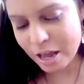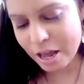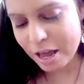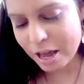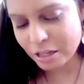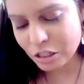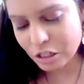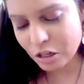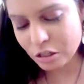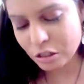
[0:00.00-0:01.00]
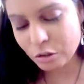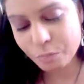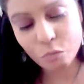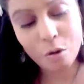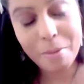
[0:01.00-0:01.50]
And I'm just going to,
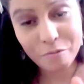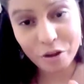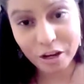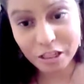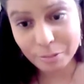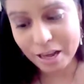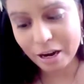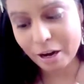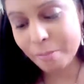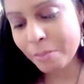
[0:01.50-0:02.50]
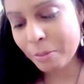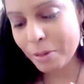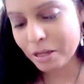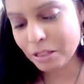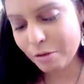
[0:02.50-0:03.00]
with my fingers better,
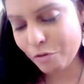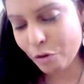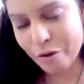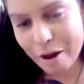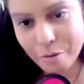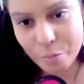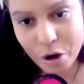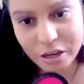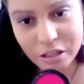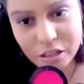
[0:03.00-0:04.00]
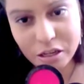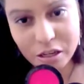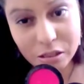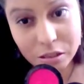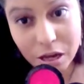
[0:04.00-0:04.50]
because if you grab a brush,
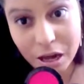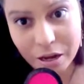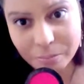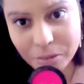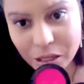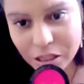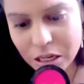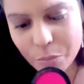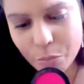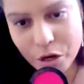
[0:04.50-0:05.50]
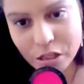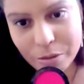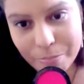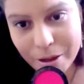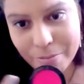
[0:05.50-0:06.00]
the parts of the brush
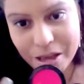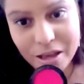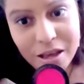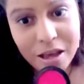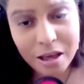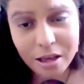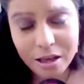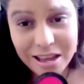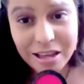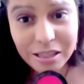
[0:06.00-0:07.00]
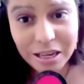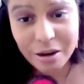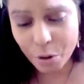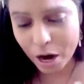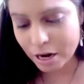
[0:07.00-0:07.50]
may be into the
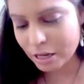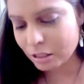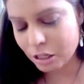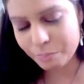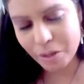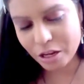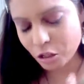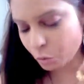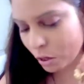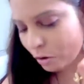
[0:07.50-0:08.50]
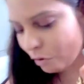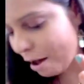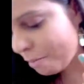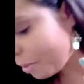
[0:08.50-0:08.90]
product. So I just want to grab my